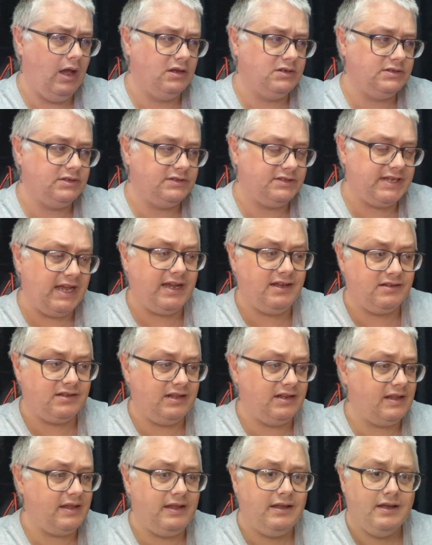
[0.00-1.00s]

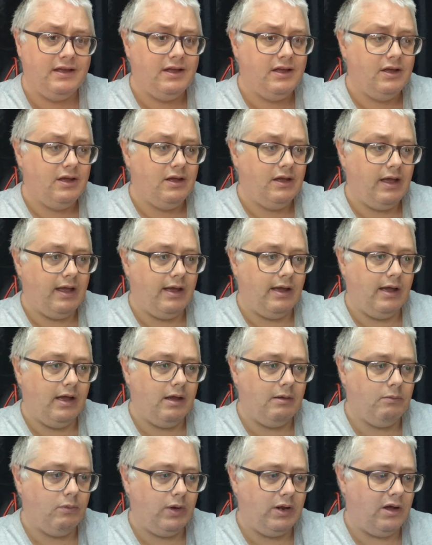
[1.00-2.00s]
Secondly,
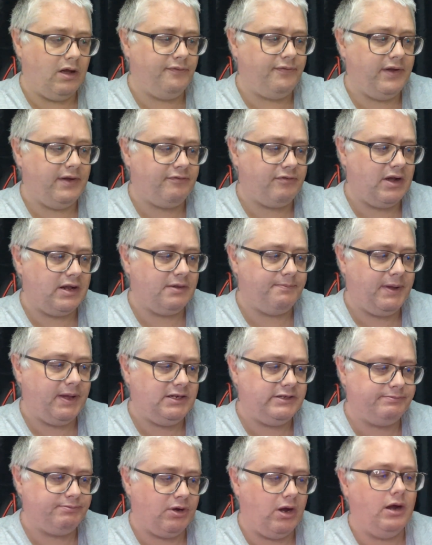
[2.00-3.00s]
when I've ever had a
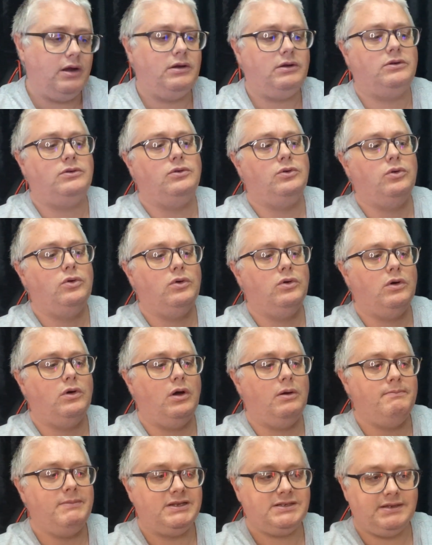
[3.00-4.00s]
piece broke or
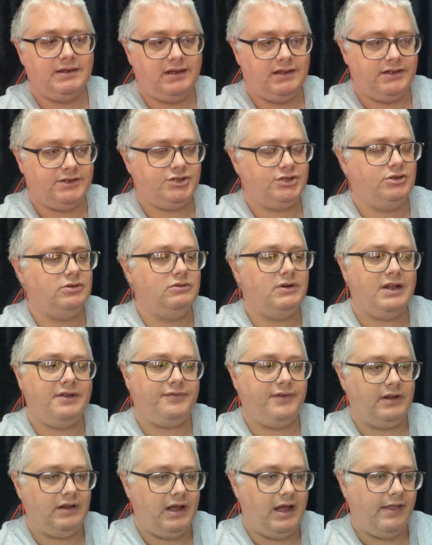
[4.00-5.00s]
I'm missing an issue or
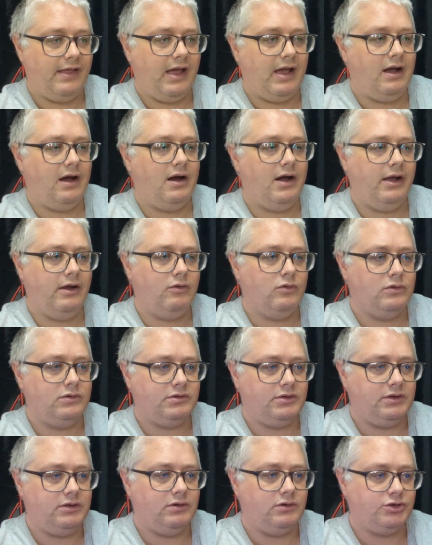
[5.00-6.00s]
anything like that, I
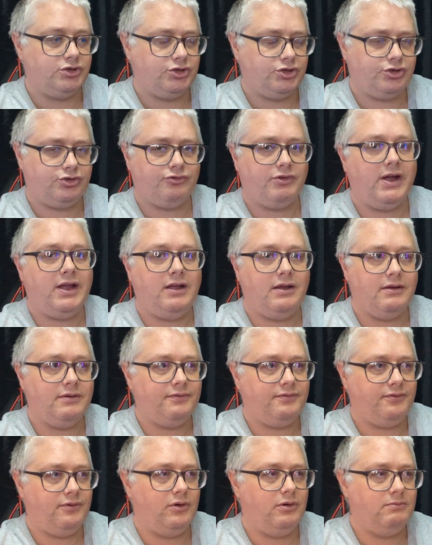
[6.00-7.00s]
order it straight
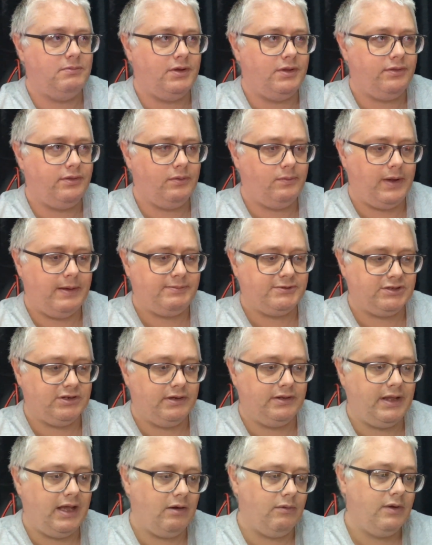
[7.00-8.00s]
from the
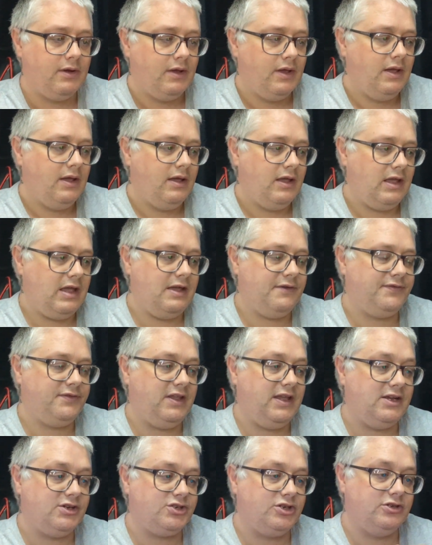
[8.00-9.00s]
website. Now, if
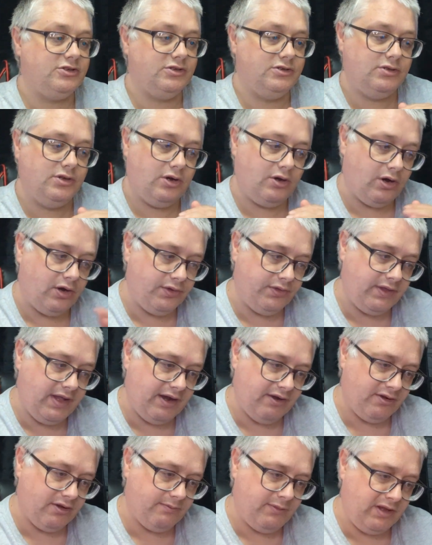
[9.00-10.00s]
the issues are not on
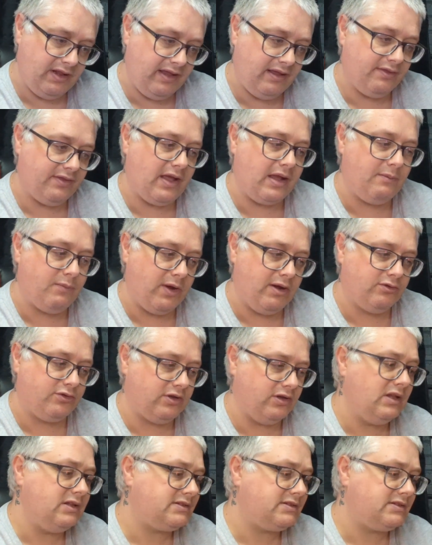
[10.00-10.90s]
there at the minute, they will do.